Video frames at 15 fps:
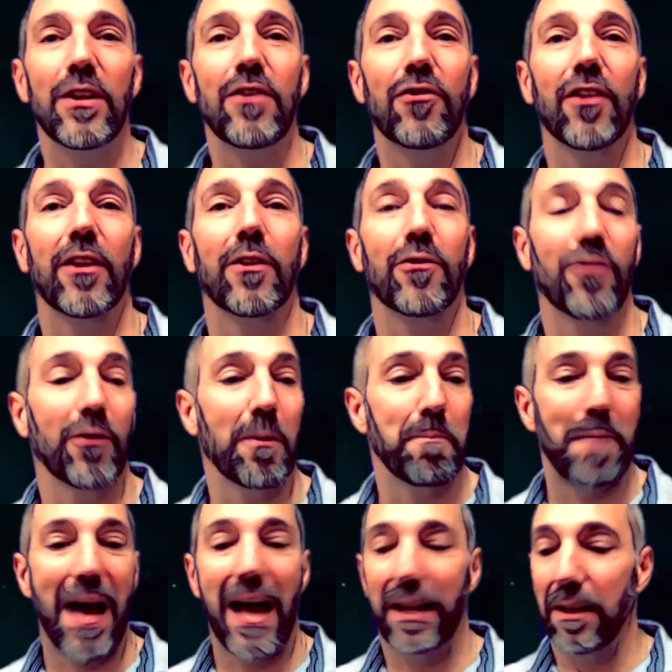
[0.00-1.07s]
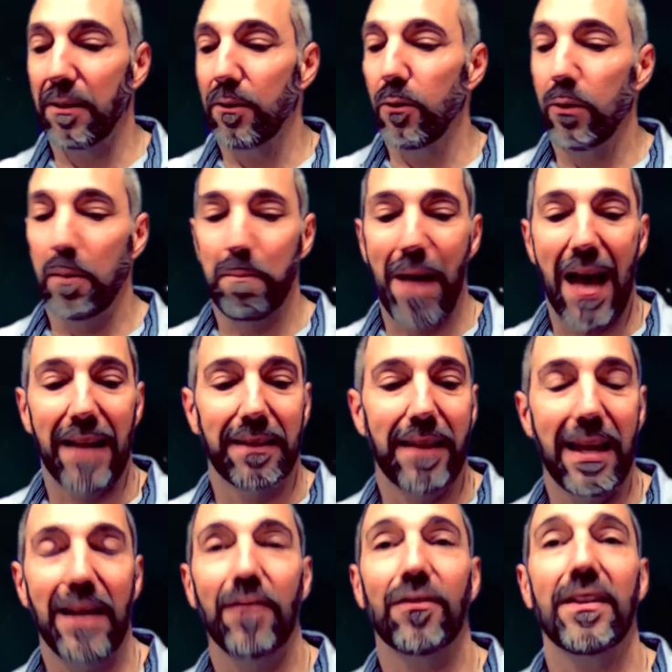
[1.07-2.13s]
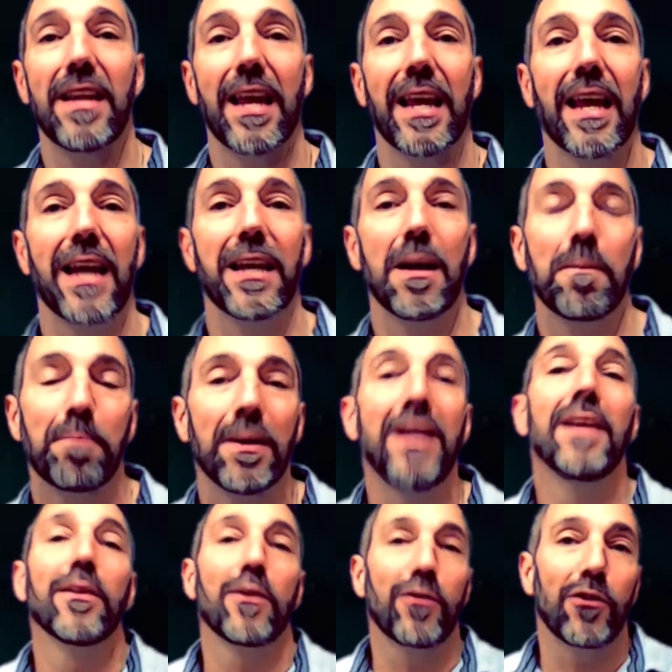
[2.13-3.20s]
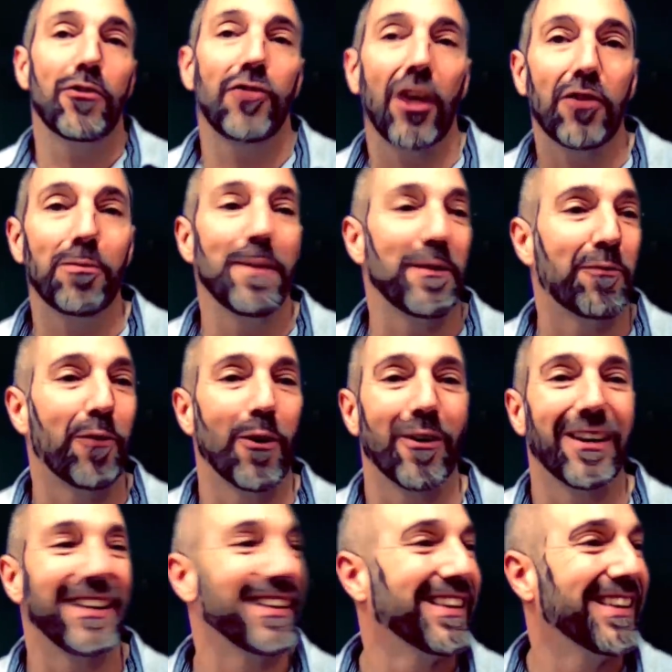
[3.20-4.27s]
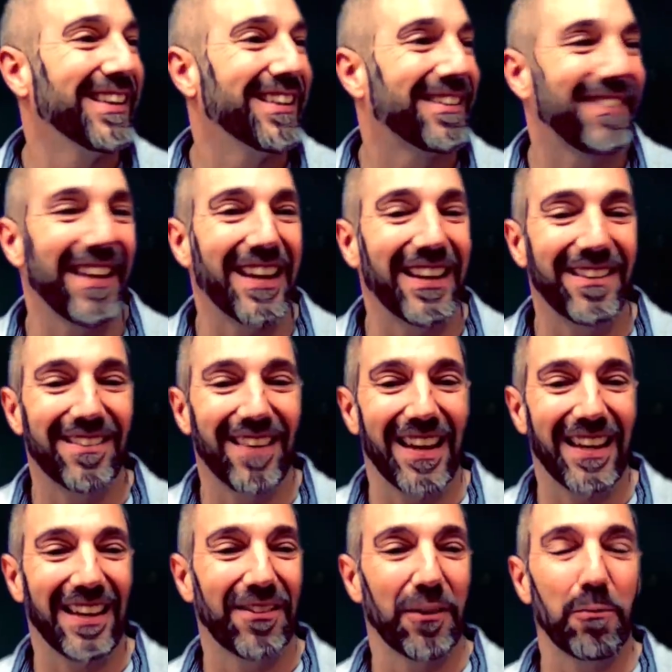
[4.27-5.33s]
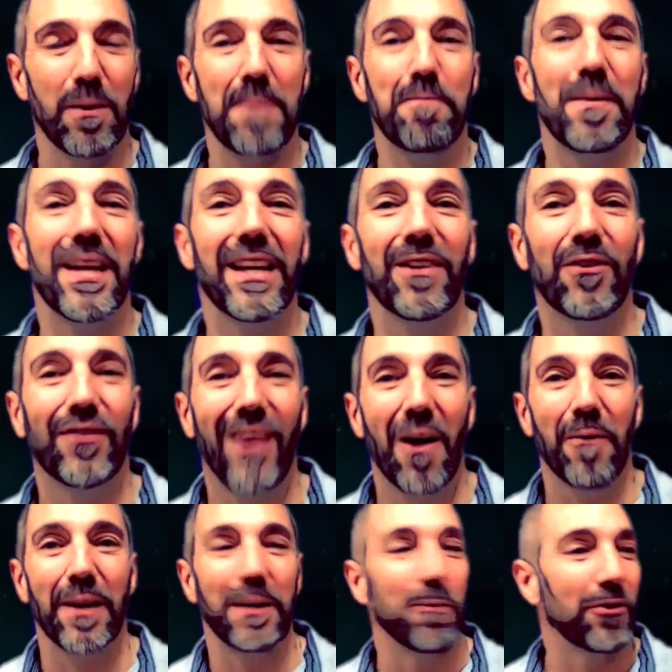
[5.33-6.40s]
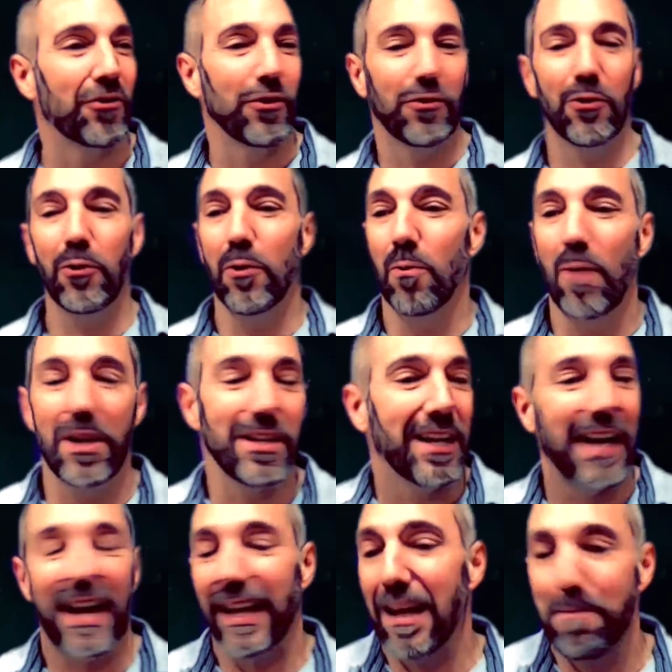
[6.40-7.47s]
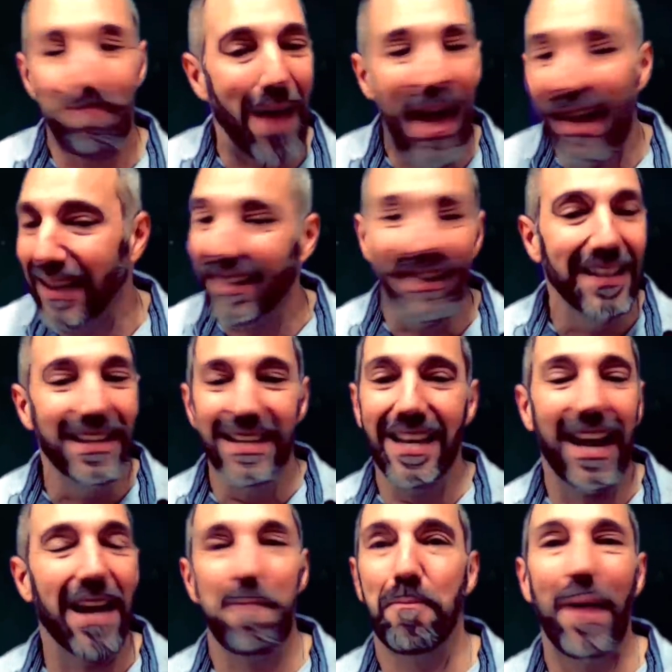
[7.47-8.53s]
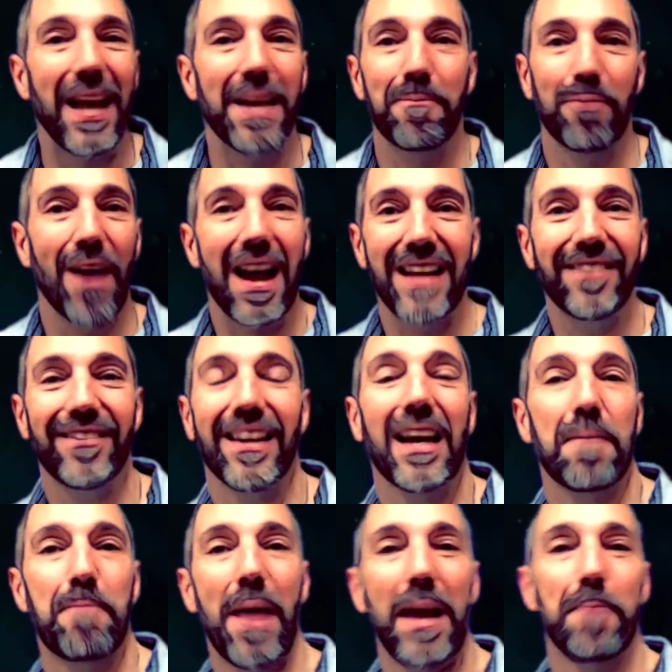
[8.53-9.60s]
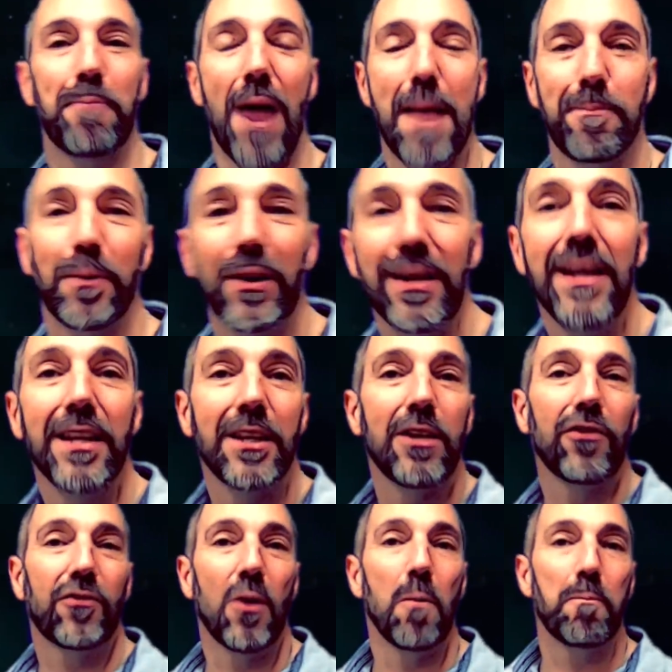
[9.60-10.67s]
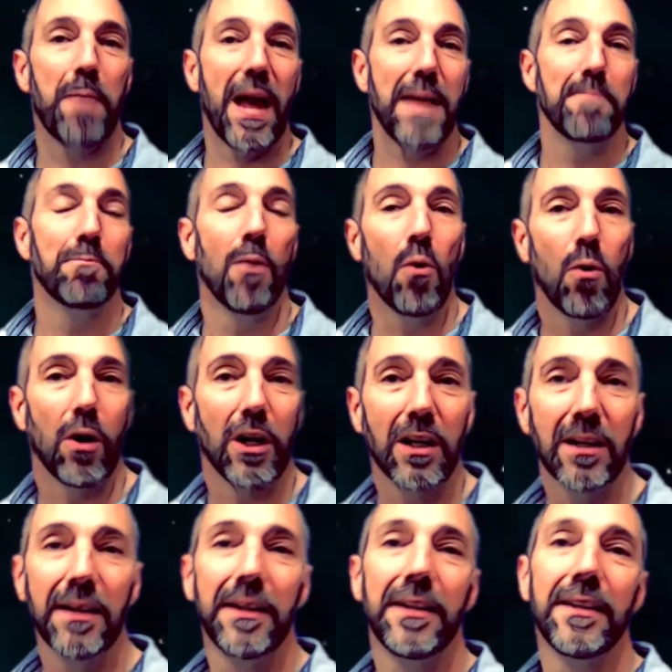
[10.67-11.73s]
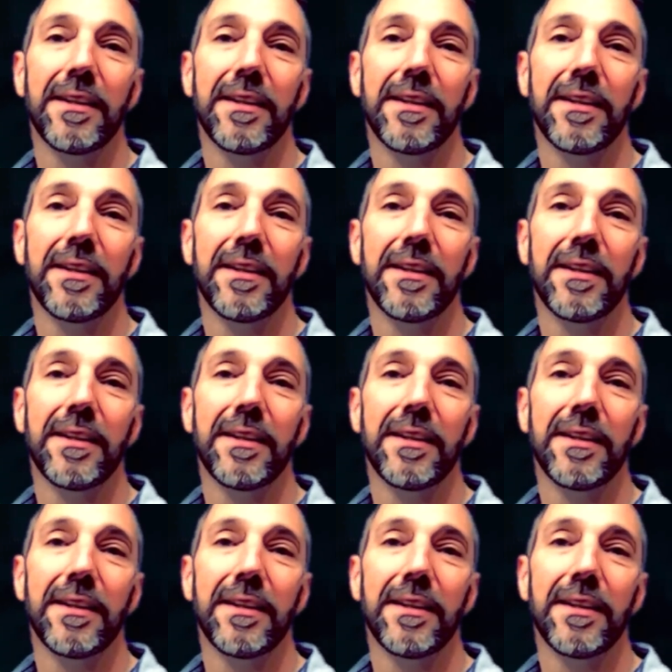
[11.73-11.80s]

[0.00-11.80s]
each other. So the bad do the bad things and they end up, there's a judgment for it. It's like it's like it's a reaping and sowing. What you do to one, you got to get back. You got to pay the price. You got to pay the piper. You just don't pay more